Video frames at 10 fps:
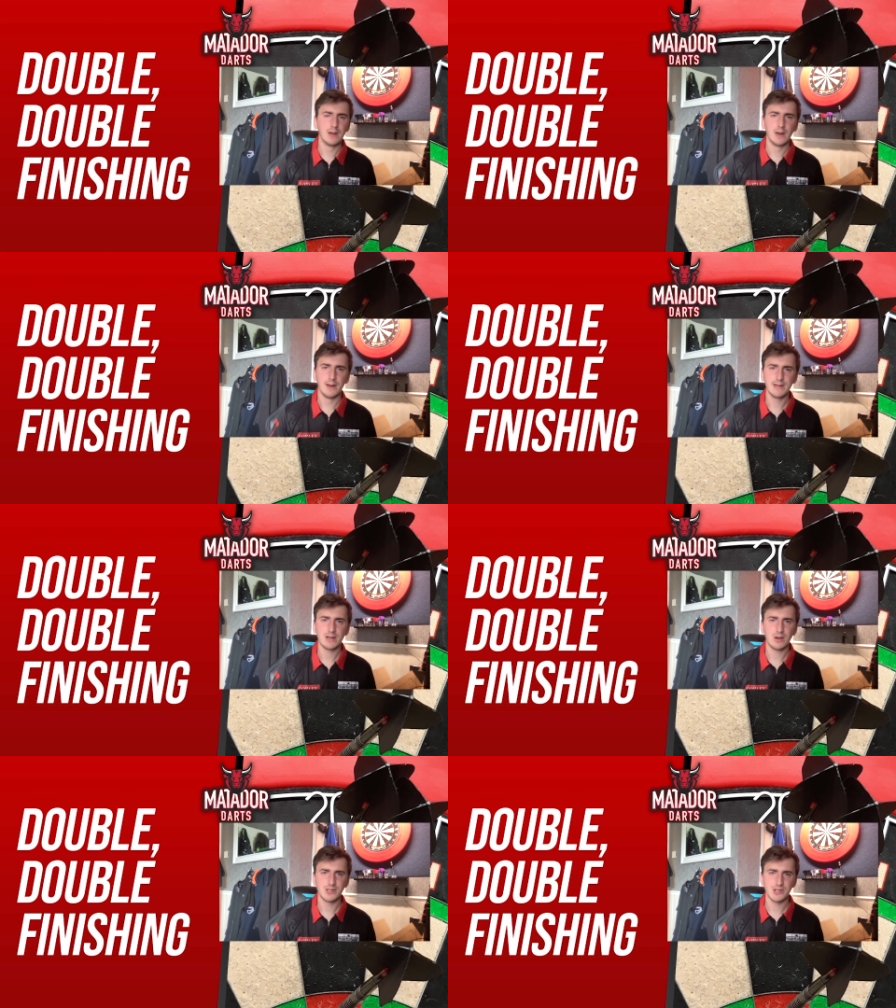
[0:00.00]
And yeah
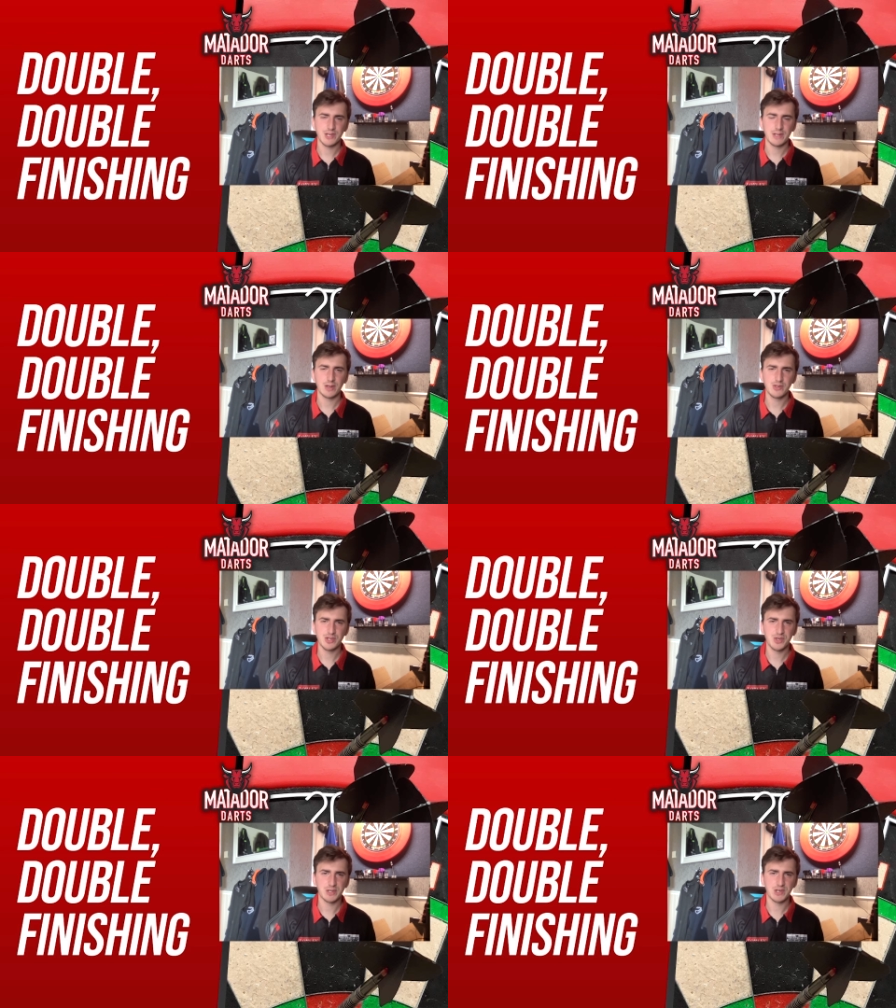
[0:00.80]
guys, as I said, those are
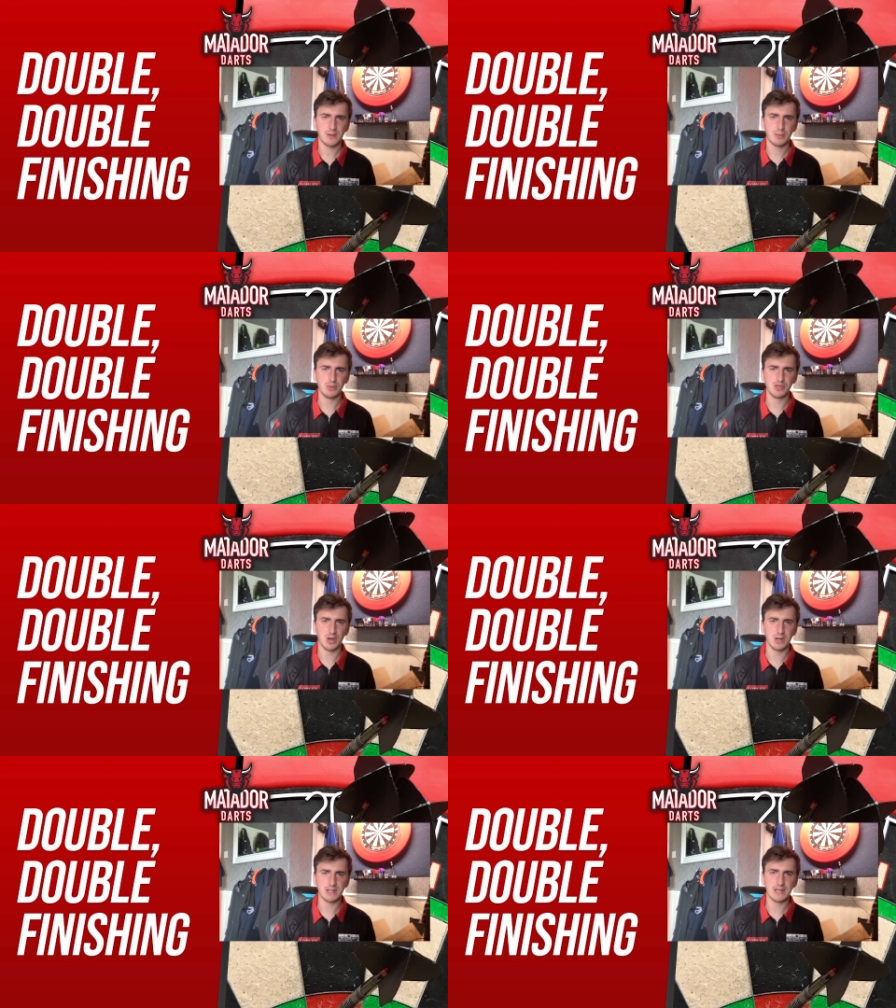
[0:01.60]
the two examples that
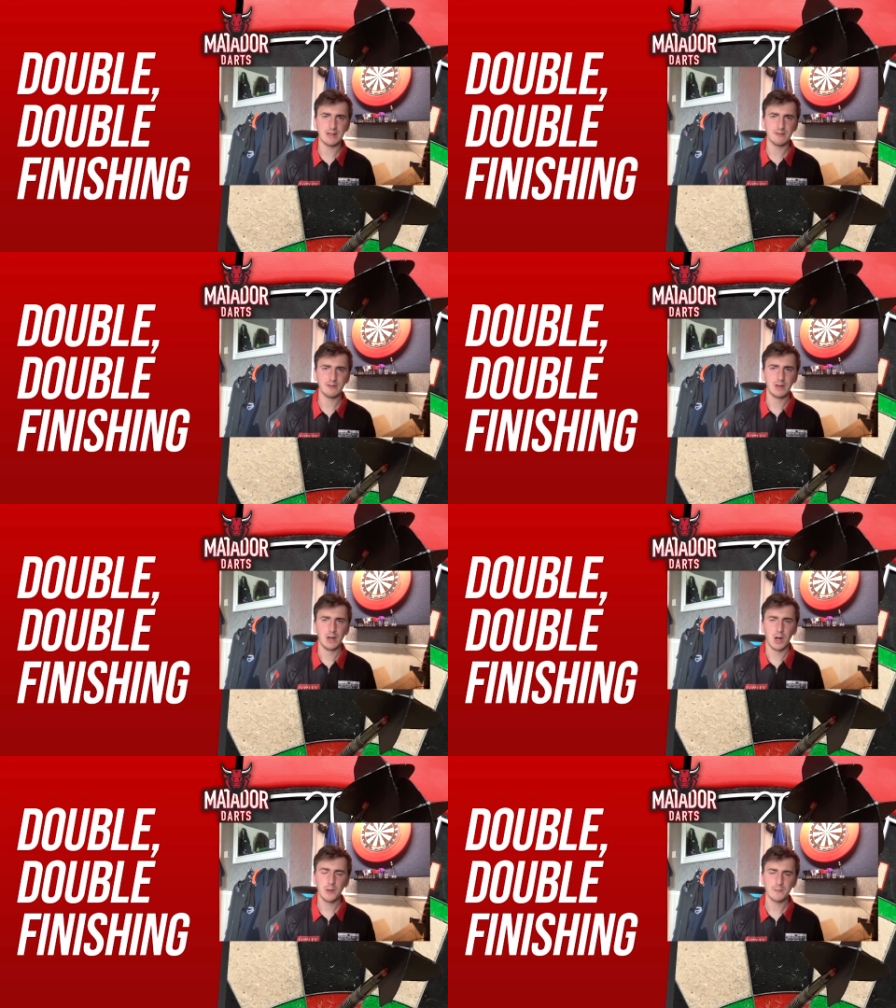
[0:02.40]
I'd give.
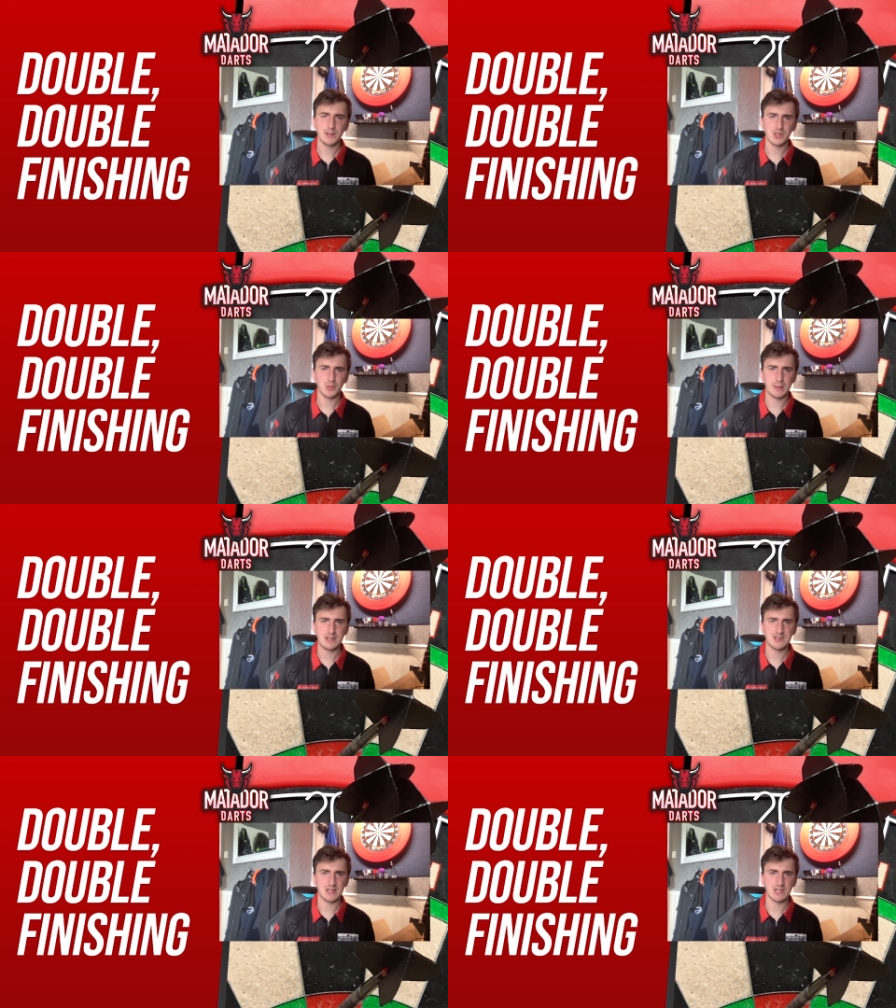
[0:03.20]
Hopefully this all
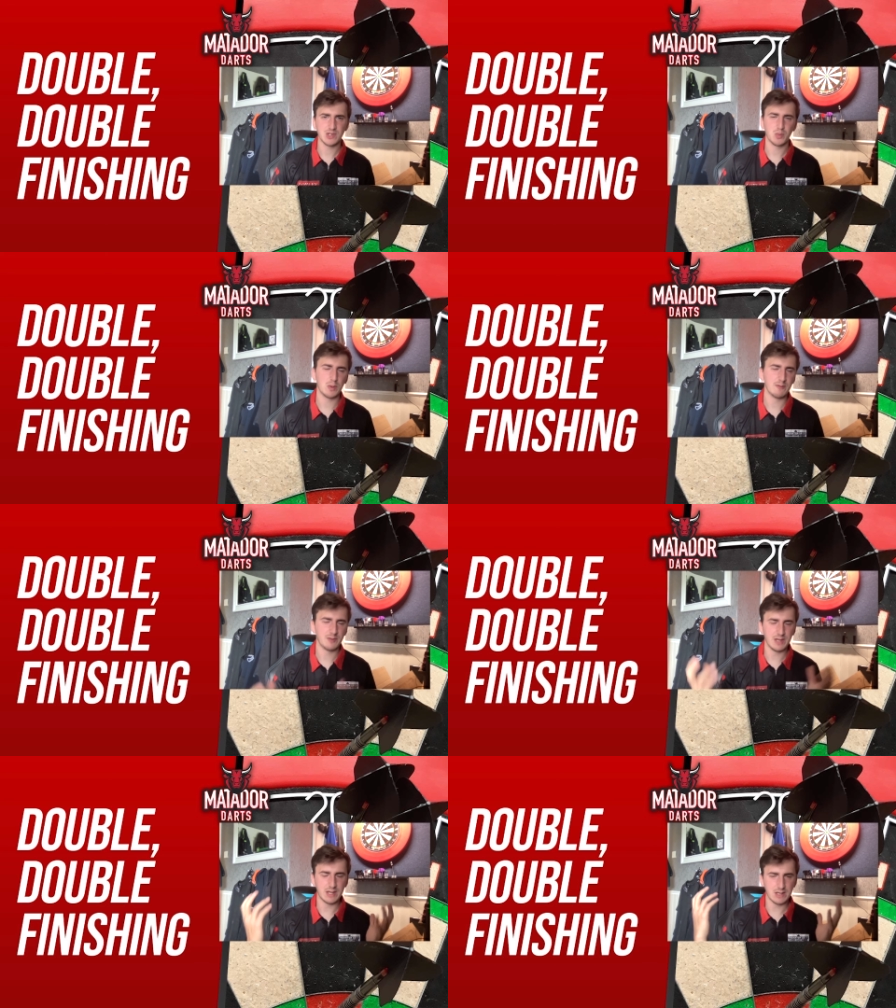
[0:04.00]
made sense with
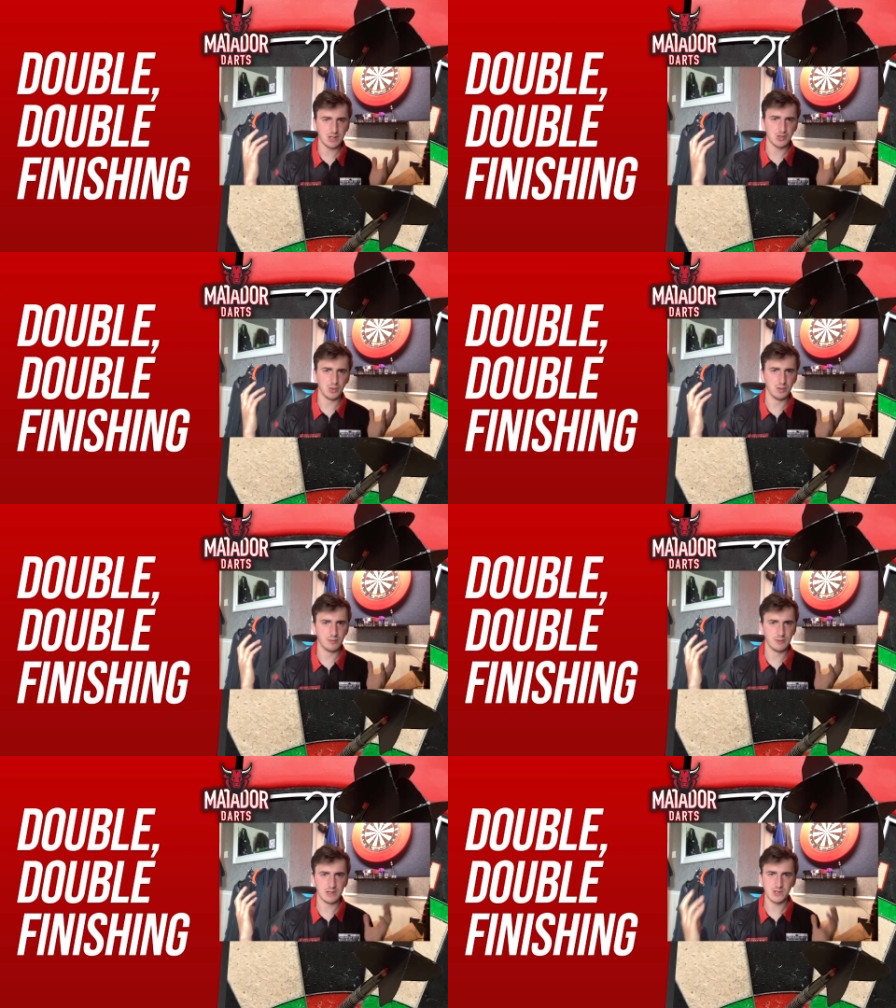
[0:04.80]
the sort
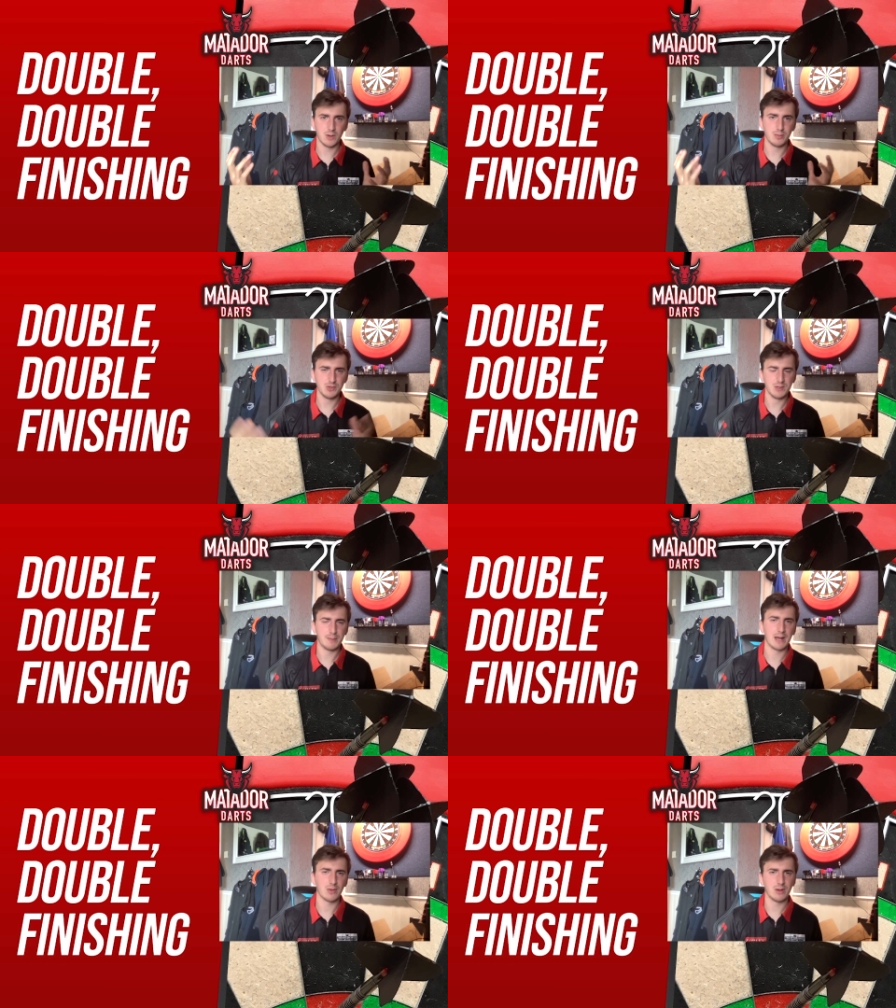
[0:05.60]
of examples in the
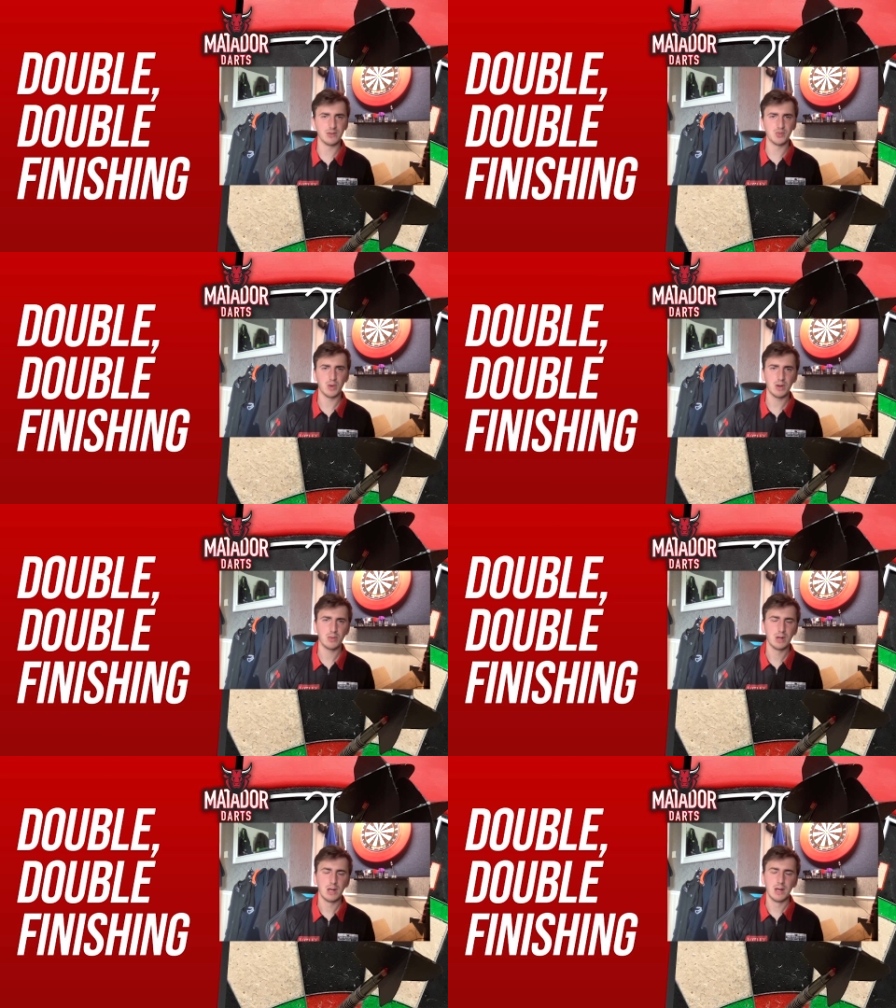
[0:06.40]
background as well.